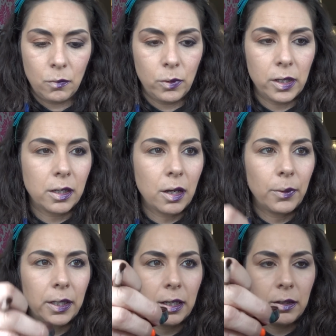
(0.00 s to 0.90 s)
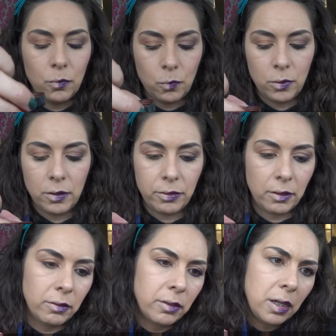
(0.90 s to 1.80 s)
we are going in with
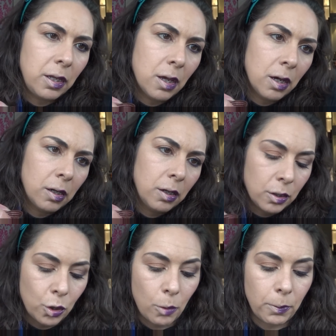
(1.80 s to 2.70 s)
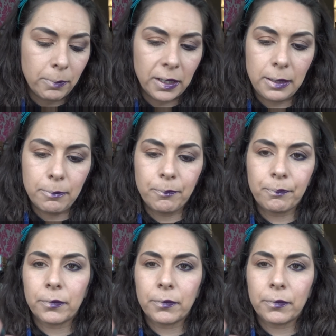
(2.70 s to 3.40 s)
the Copper Beam,